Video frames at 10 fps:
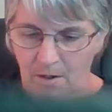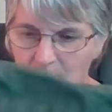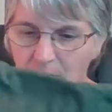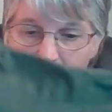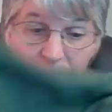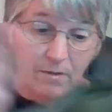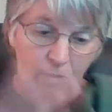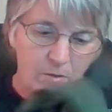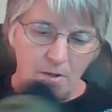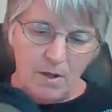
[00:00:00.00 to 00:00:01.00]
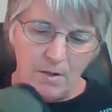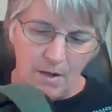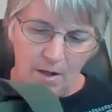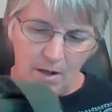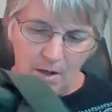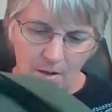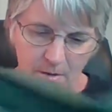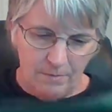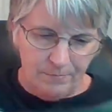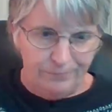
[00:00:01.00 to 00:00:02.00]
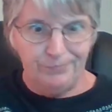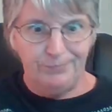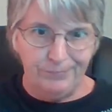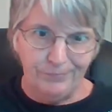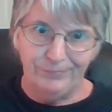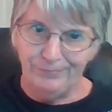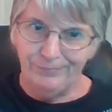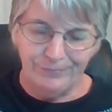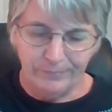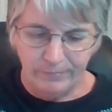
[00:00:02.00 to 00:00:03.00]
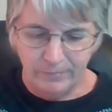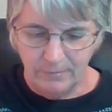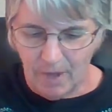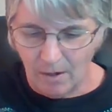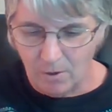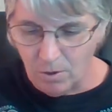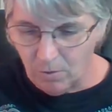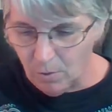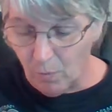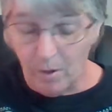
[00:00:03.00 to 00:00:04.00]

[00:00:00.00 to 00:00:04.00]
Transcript: And so even though it's got tags, I could do new